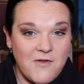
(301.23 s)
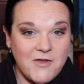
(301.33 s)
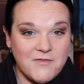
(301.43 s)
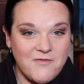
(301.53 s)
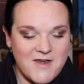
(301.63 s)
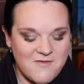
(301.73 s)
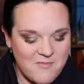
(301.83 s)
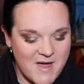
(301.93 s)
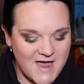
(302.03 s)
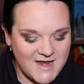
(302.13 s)
very good friend of
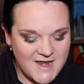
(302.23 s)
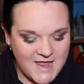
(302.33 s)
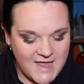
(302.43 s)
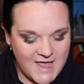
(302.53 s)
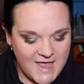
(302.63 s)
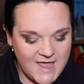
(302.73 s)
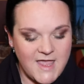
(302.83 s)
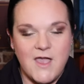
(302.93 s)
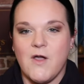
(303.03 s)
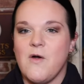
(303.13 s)
mine,
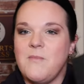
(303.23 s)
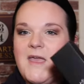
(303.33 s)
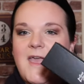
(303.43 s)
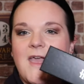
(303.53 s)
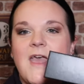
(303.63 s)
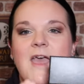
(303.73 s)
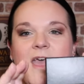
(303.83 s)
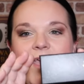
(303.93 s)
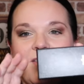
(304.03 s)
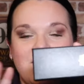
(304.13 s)
he got me,
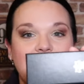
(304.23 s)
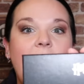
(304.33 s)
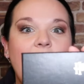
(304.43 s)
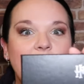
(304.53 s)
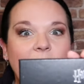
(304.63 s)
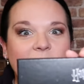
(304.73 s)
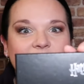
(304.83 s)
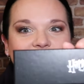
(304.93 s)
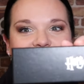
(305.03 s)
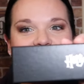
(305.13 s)
there's a Harry Potter
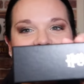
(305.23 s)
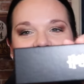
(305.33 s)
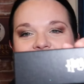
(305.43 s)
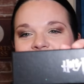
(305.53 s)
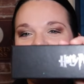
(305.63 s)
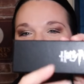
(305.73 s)
box here.